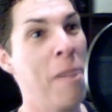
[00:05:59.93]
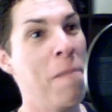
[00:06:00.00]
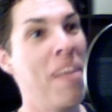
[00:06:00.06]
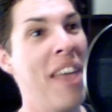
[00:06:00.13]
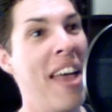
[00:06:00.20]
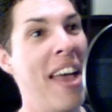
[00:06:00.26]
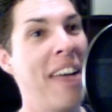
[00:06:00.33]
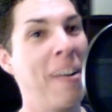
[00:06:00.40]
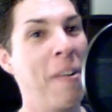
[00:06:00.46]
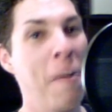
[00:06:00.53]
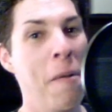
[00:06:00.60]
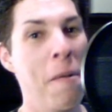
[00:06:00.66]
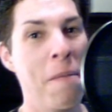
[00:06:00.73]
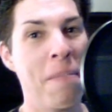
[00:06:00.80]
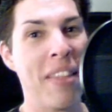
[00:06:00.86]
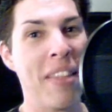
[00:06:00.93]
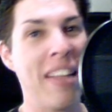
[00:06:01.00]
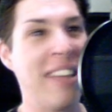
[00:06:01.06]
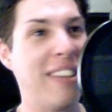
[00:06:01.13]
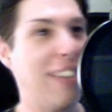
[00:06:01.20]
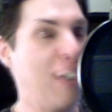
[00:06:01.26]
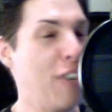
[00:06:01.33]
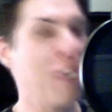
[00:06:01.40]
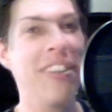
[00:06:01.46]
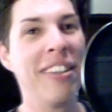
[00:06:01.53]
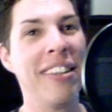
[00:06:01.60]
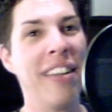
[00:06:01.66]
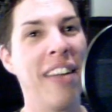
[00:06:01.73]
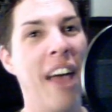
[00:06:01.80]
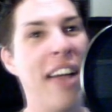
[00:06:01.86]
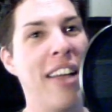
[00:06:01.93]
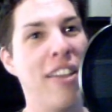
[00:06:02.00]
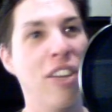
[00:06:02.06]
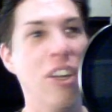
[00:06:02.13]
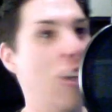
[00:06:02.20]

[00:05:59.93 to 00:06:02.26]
that it's literally like the